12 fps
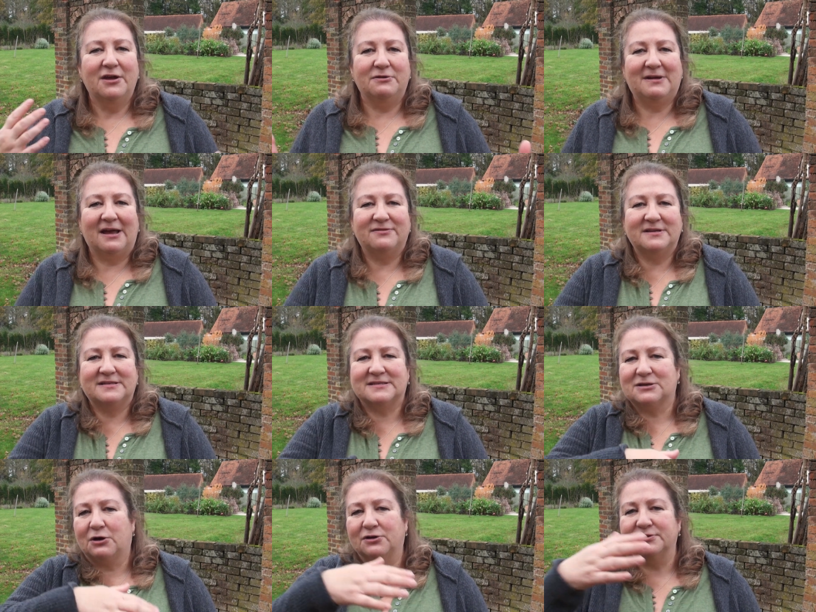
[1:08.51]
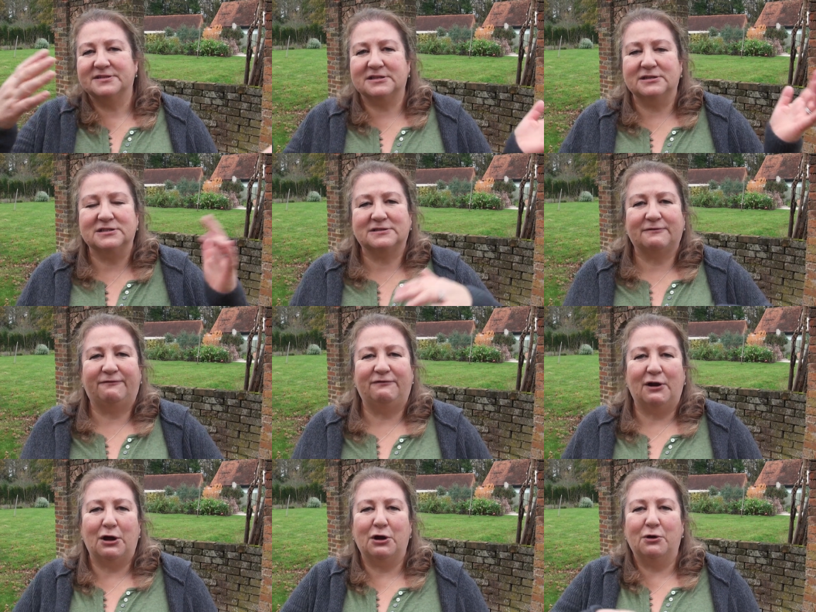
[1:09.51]
you get this constant
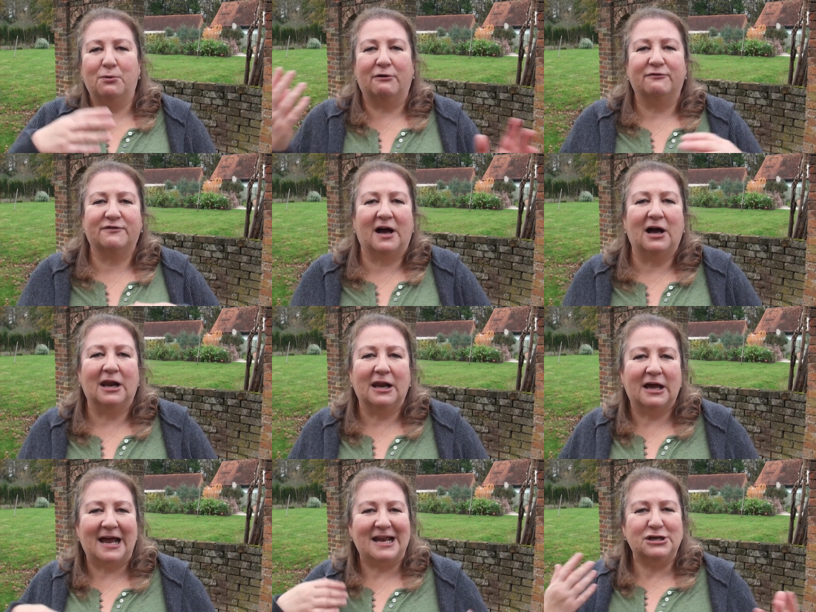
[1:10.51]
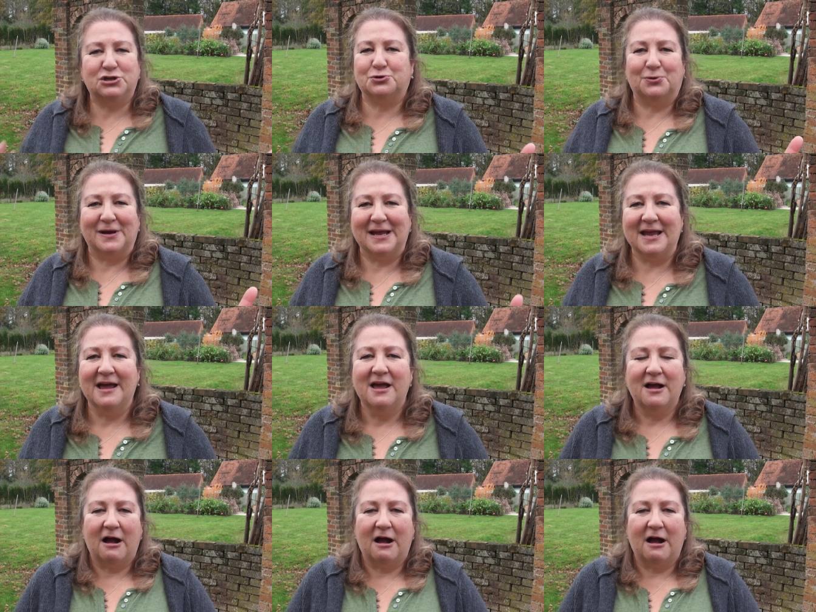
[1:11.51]
flow of colour and joy